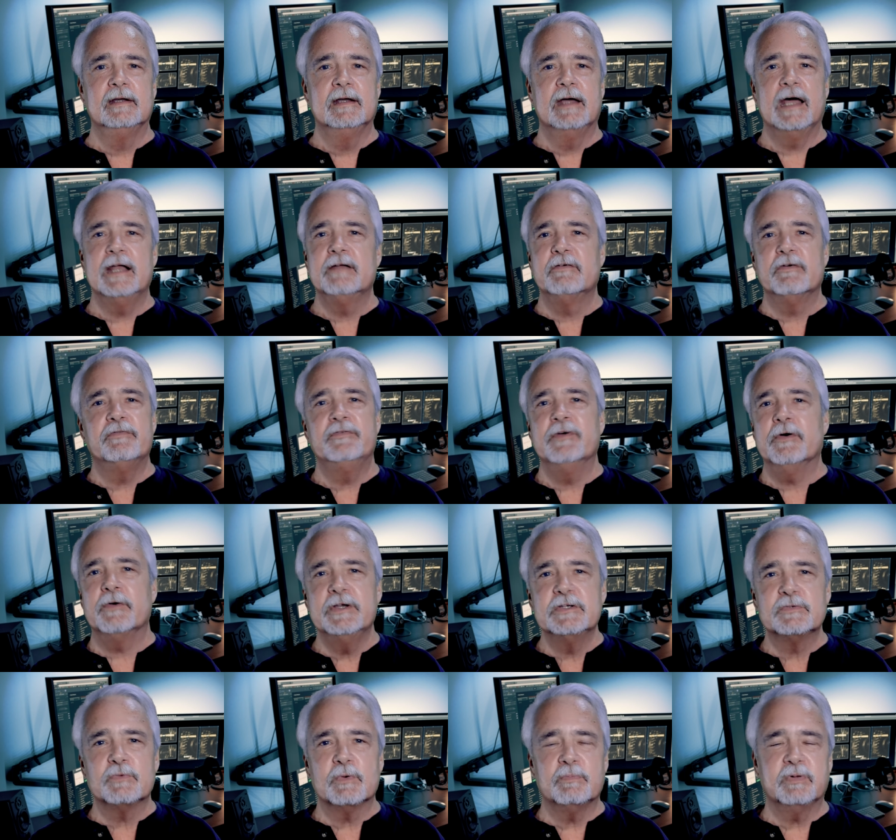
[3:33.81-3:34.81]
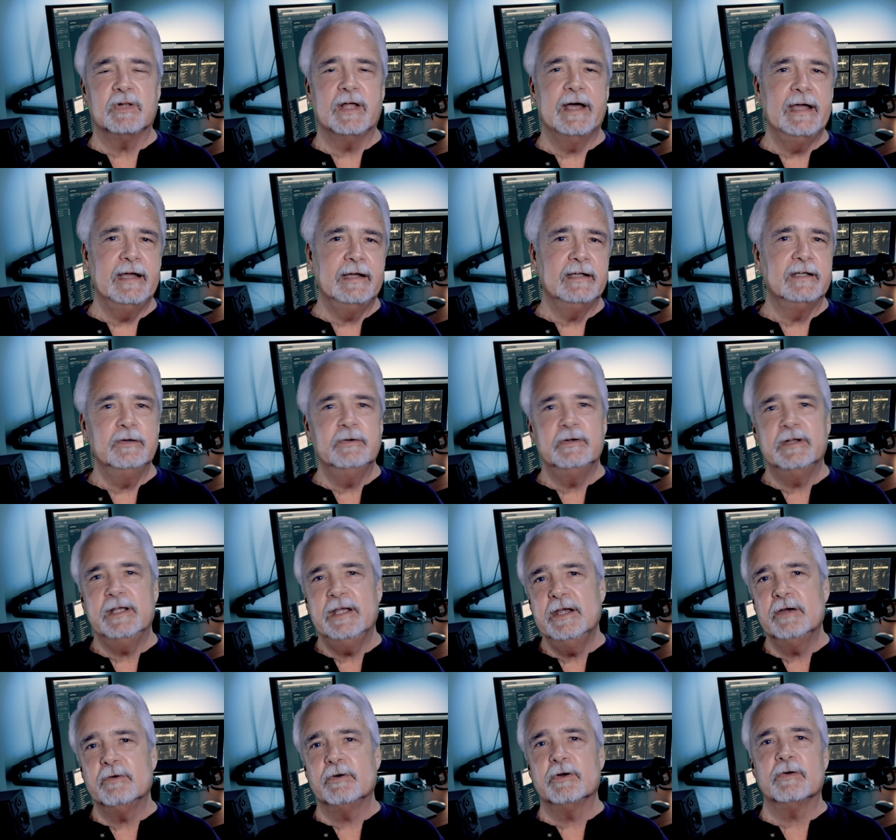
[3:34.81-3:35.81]
And if the Phillies were playing, you'd
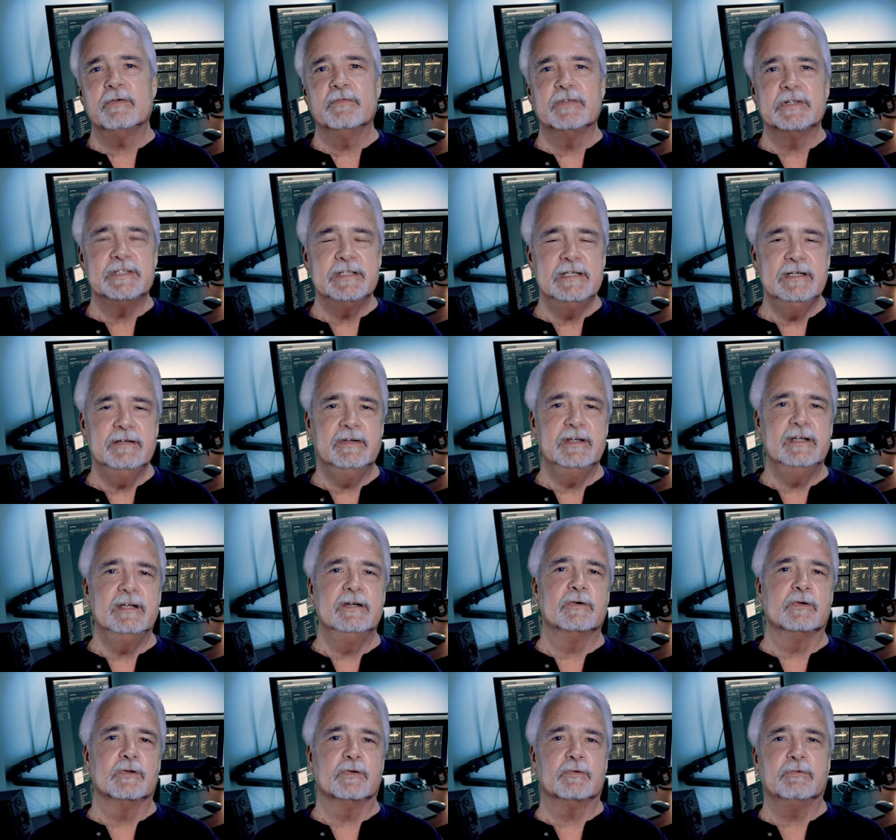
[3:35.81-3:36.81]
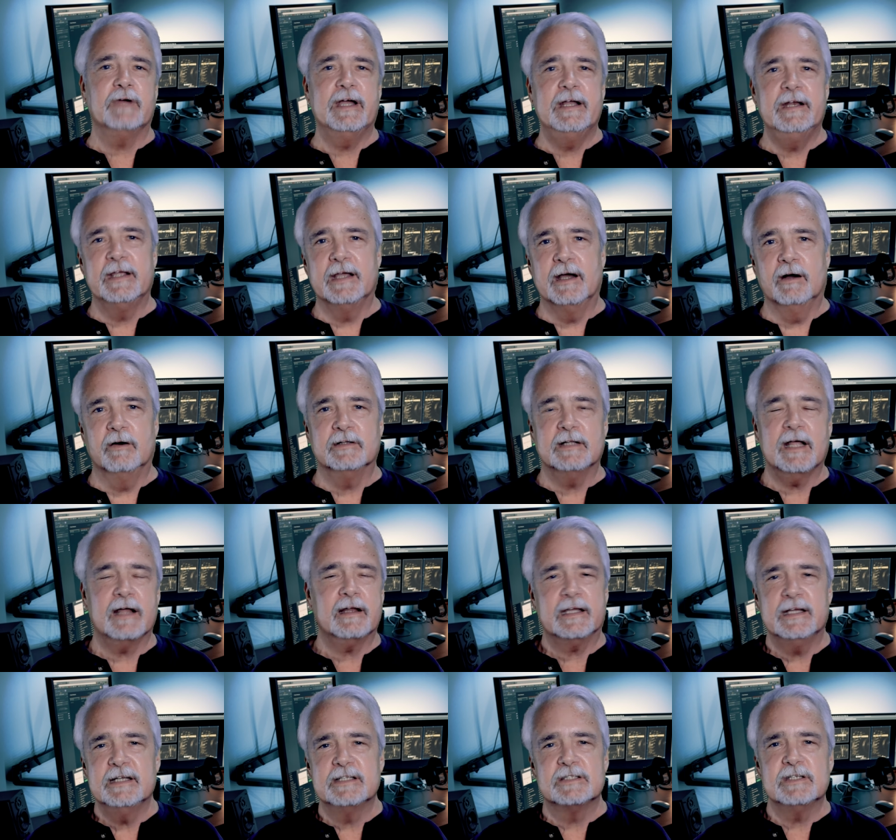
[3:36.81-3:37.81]
hear it on the TV or the radio. A lot
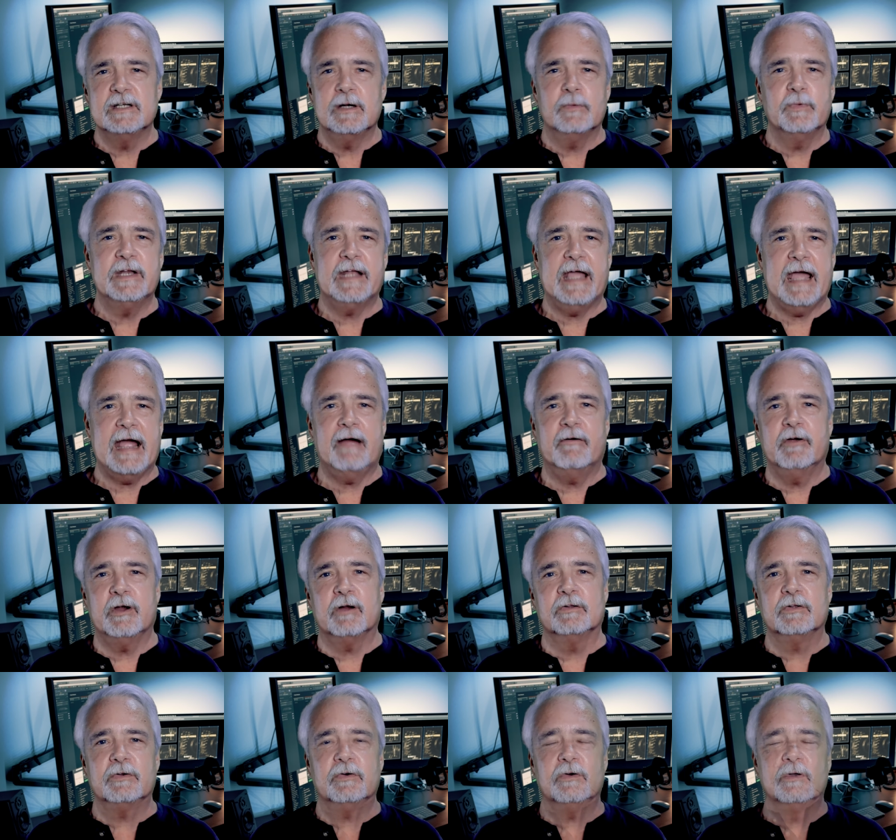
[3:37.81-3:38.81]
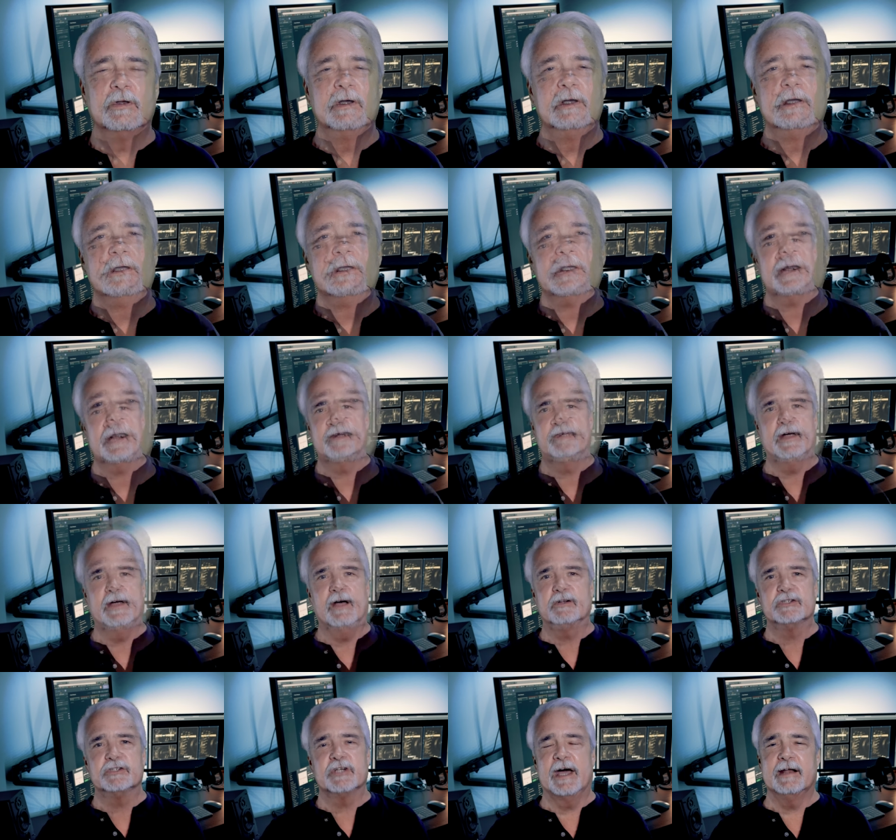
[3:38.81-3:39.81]
of kids, you know, we carry our little
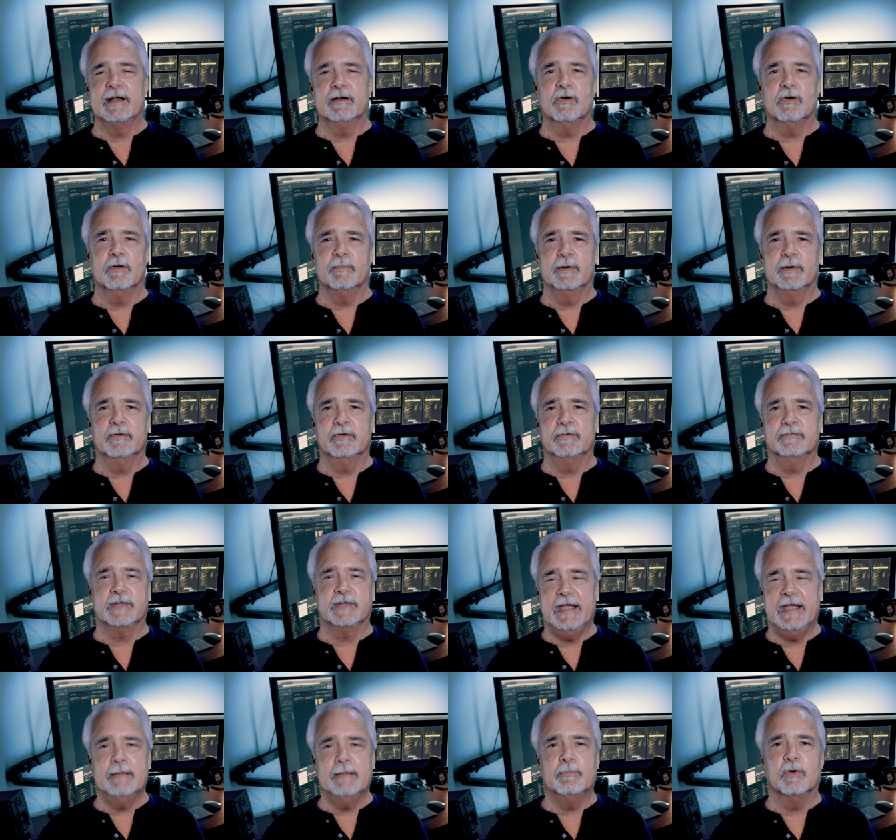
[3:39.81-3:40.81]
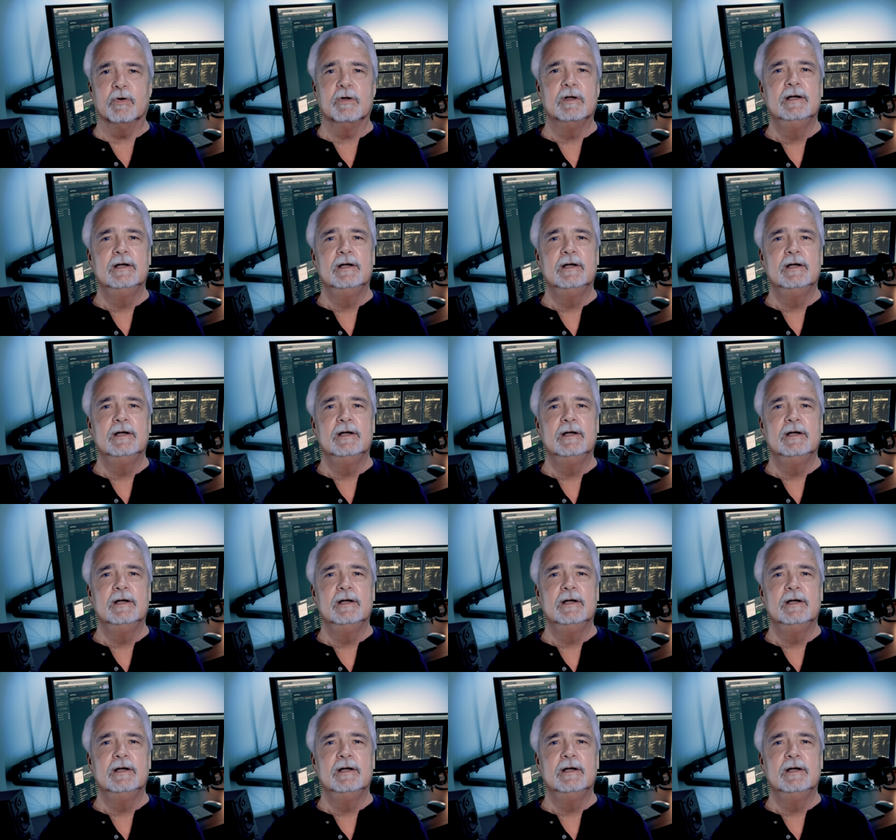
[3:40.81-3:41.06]
FL channel on, on cable.